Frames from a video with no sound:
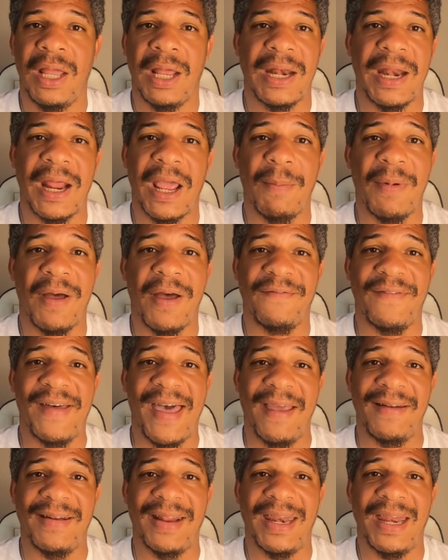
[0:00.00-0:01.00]
They're about
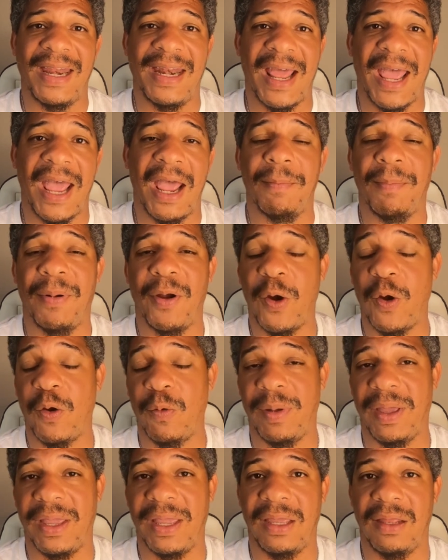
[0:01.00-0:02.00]
$5.99 per
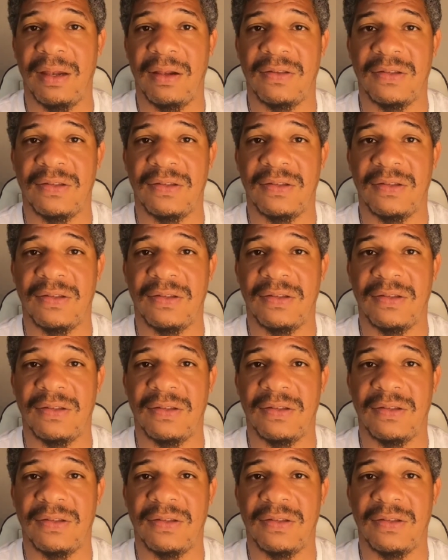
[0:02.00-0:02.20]
bait.